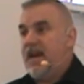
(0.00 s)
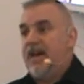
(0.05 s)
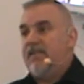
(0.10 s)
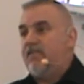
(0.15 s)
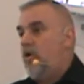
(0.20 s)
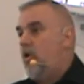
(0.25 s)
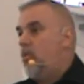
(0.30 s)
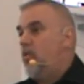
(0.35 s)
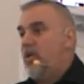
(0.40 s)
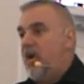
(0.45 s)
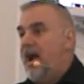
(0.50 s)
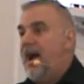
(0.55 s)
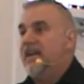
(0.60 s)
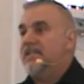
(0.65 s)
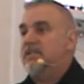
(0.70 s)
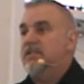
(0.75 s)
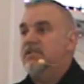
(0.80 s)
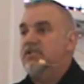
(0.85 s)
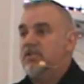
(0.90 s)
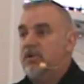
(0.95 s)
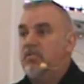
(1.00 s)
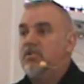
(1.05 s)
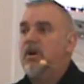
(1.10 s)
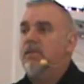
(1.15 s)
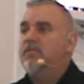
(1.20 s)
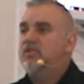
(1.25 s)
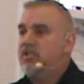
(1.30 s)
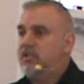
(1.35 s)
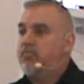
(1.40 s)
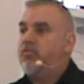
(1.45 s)
kind of all we're asking. So
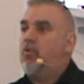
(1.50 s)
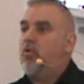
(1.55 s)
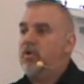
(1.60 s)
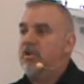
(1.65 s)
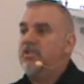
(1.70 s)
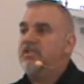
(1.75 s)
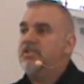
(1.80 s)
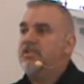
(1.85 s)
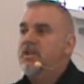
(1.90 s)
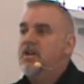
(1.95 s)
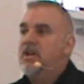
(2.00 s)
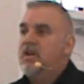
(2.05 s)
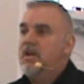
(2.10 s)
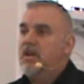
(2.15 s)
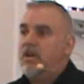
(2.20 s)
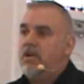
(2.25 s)
come and support us.